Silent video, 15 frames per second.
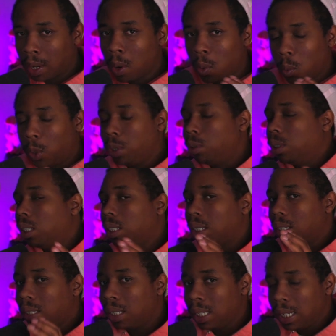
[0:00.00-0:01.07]
We're using a
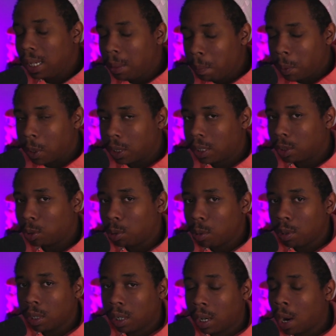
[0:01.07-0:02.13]
D-input
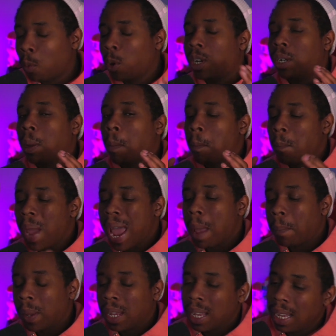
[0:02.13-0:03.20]
controller and we're going to map
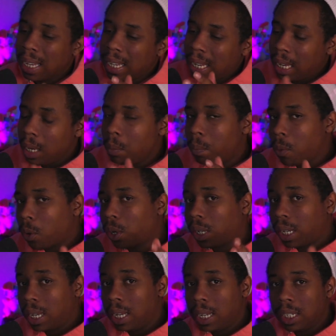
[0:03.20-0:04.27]
keyboard
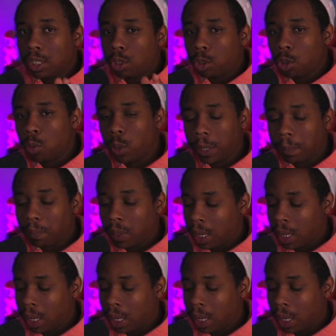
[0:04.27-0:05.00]
keys to it.